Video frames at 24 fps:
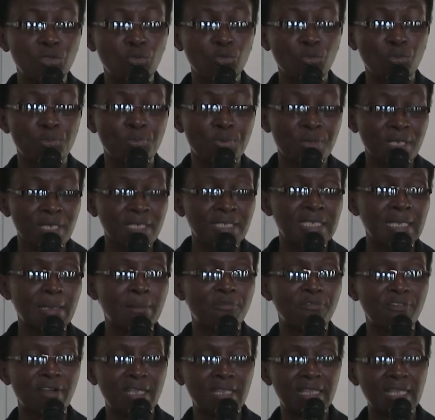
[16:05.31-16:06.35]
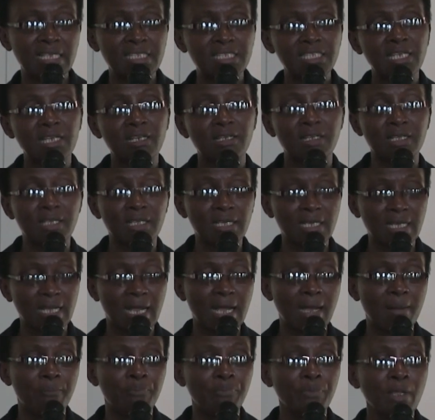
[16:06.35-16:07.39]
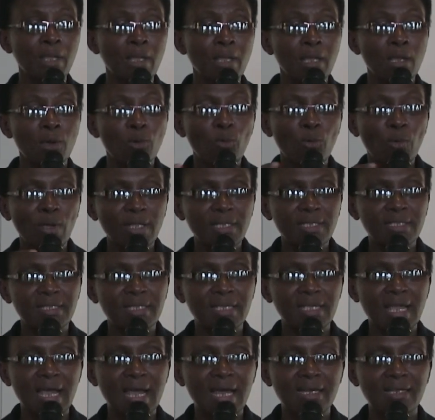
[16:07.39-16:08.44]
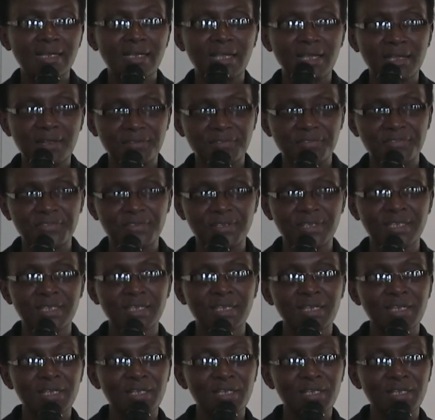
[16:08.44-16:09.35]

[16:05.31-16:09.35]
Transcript: to bring some financial income when they are healthy.